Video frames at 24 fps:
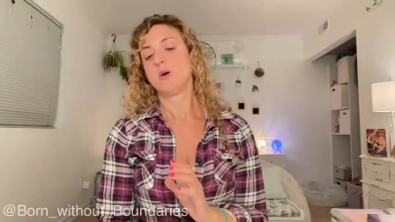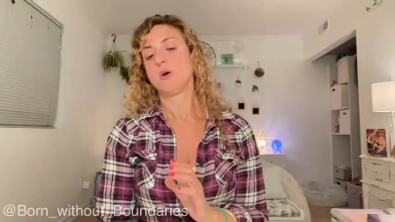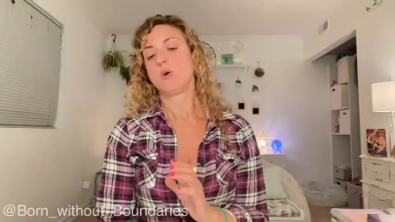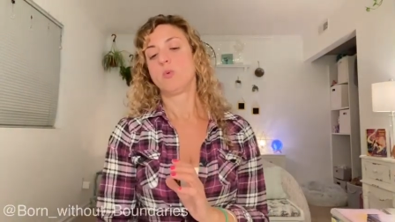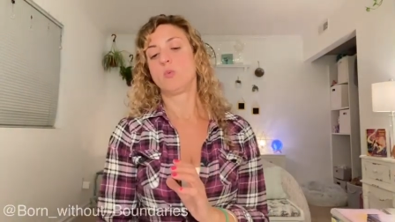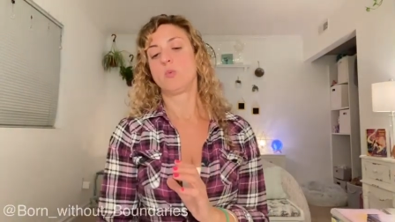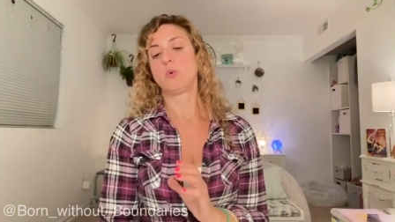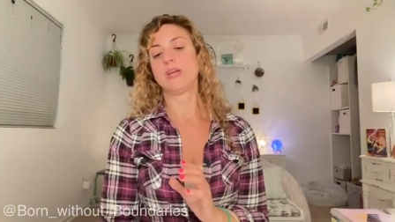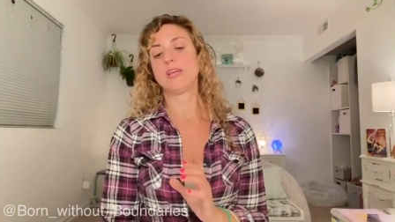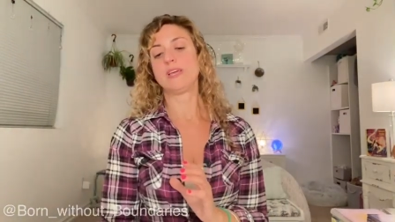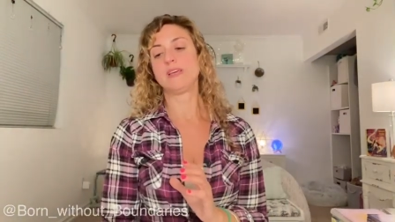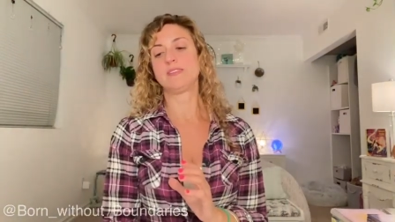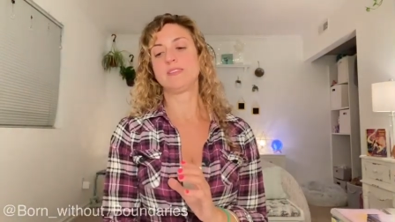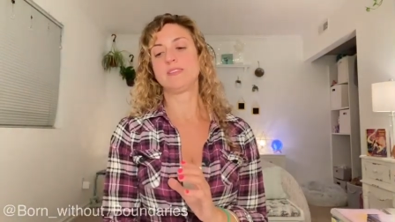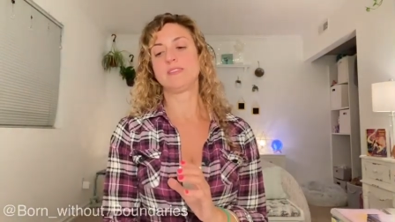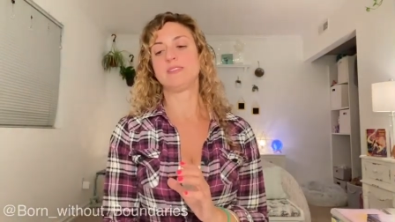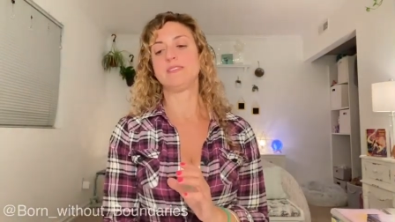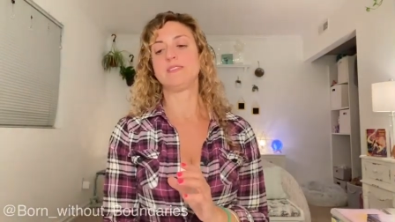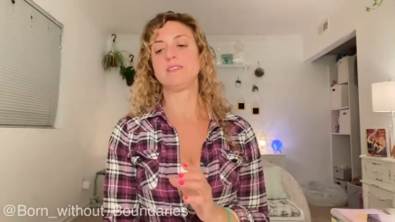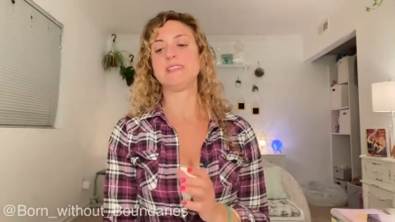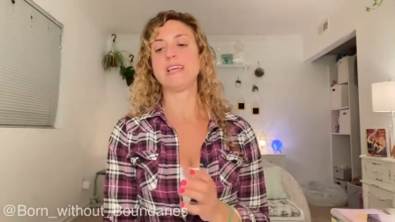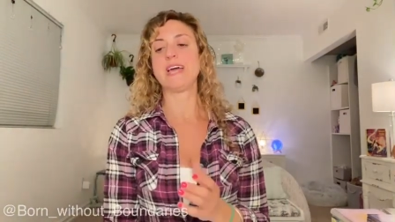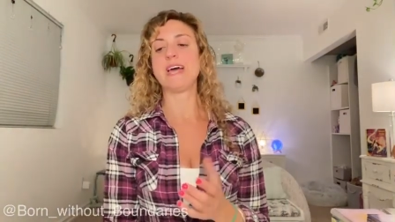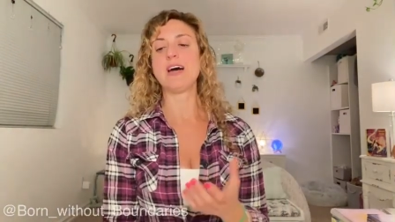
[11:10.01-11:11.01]
with
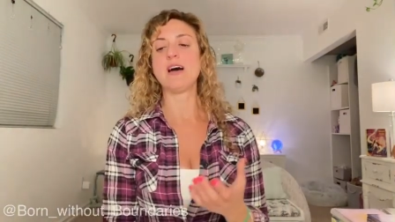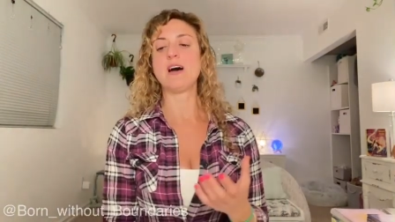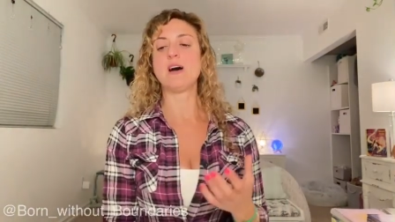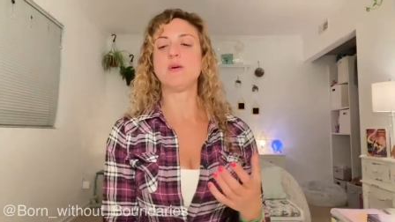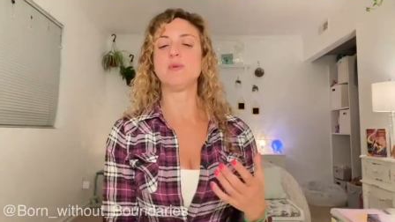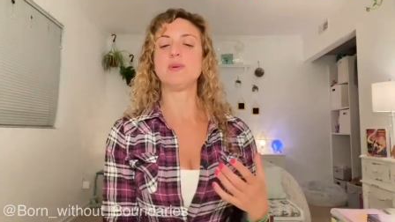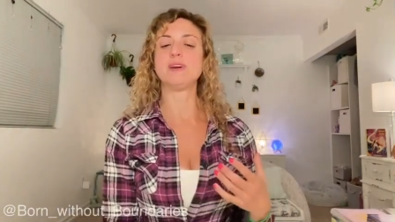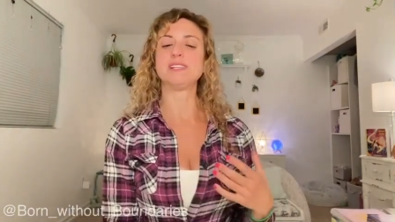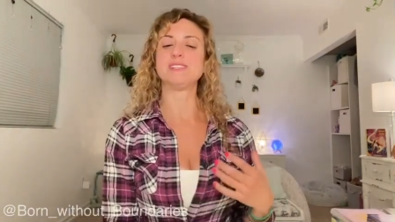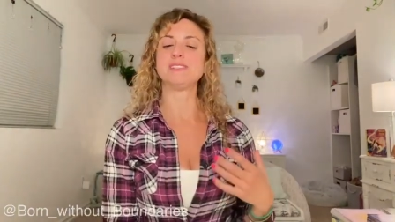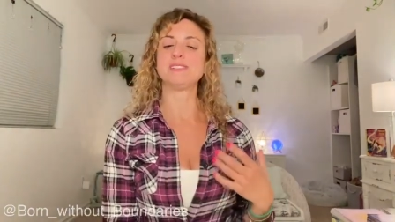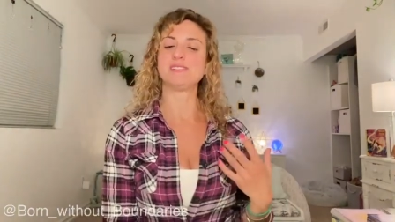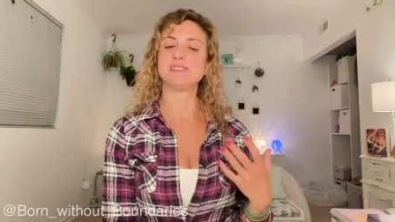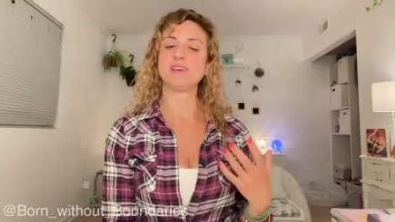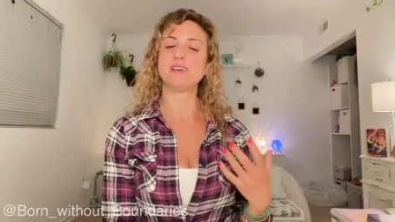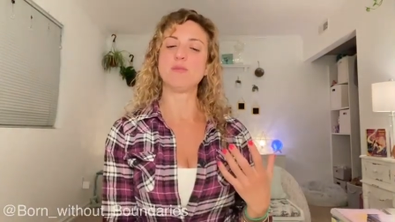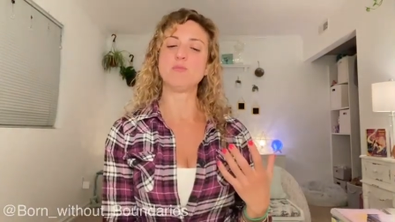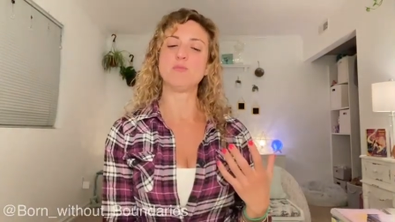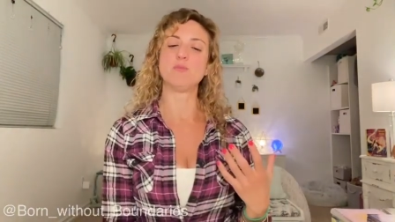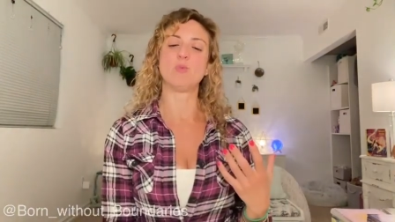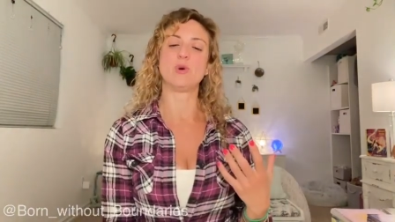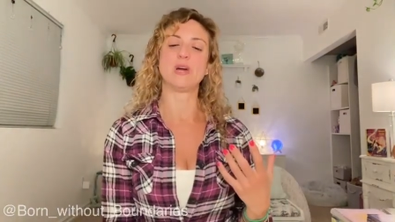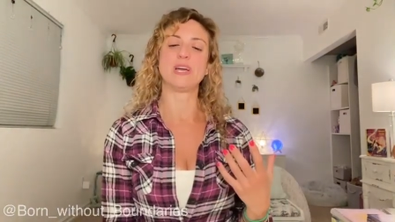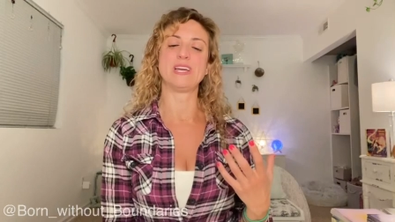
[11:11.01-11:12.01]
now, in
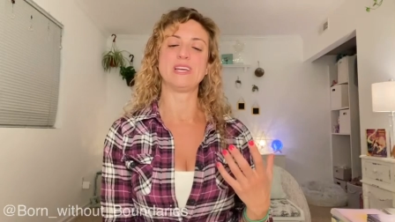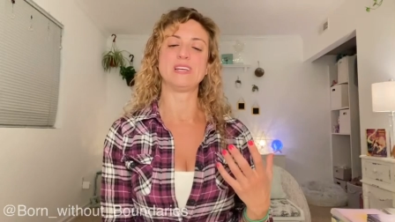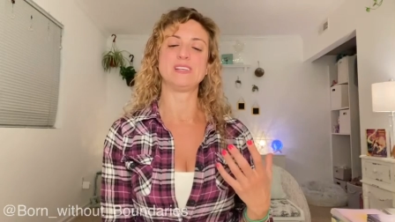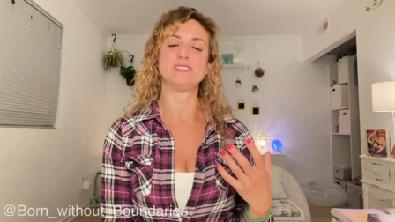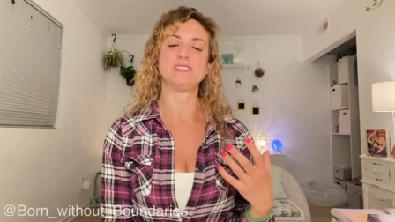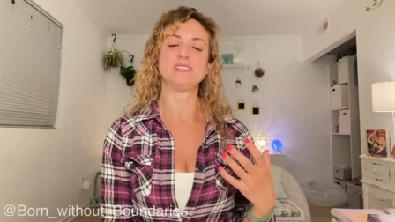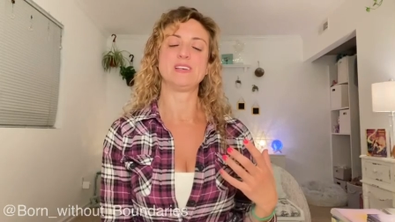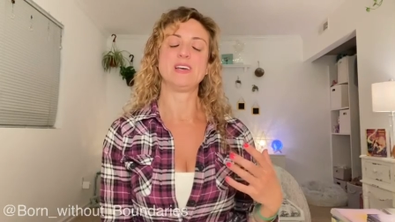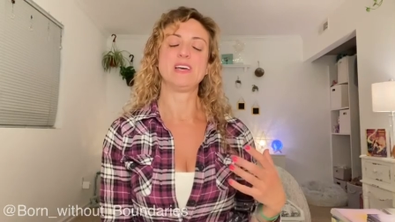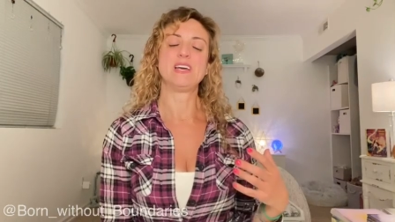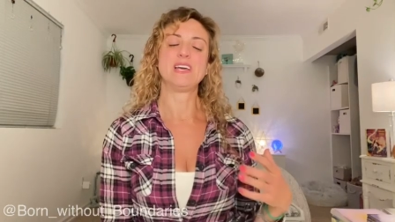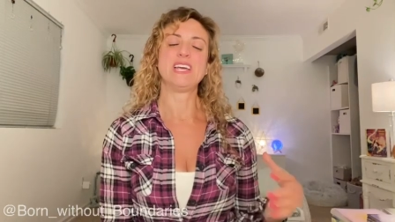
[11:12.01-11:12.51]
some ways,